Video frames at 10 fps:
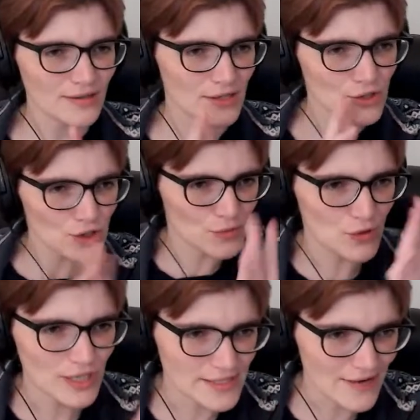I assume you
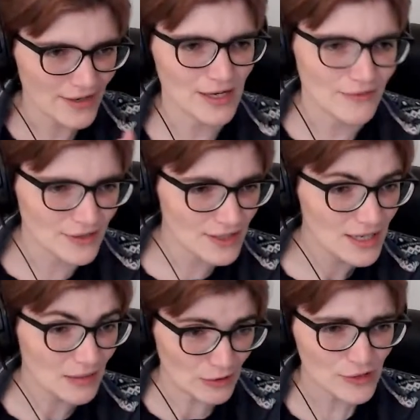guys have it covered. It
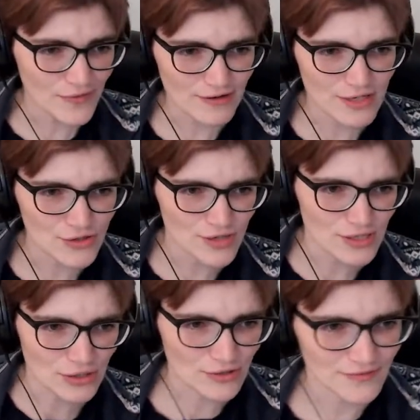looks very
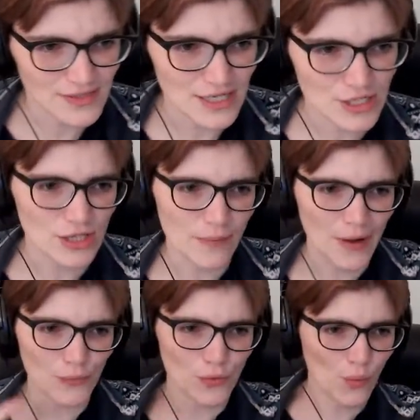interesting conversation
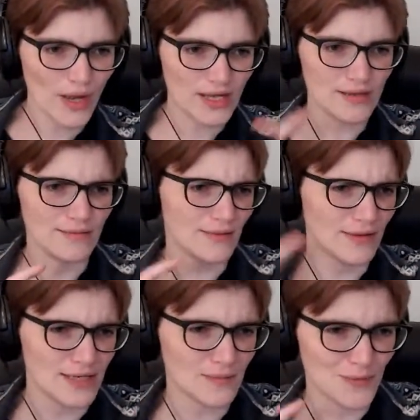about the way
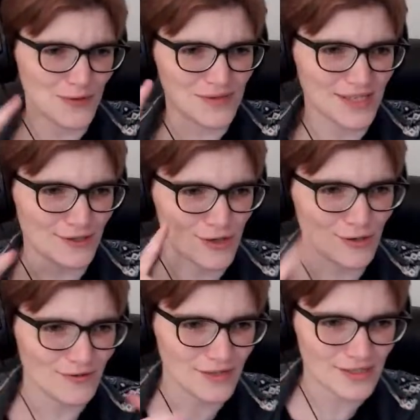light moves in the
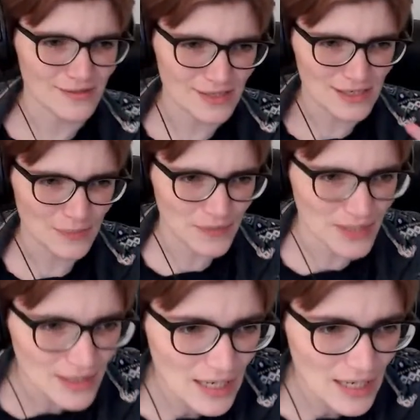universe and decoupling.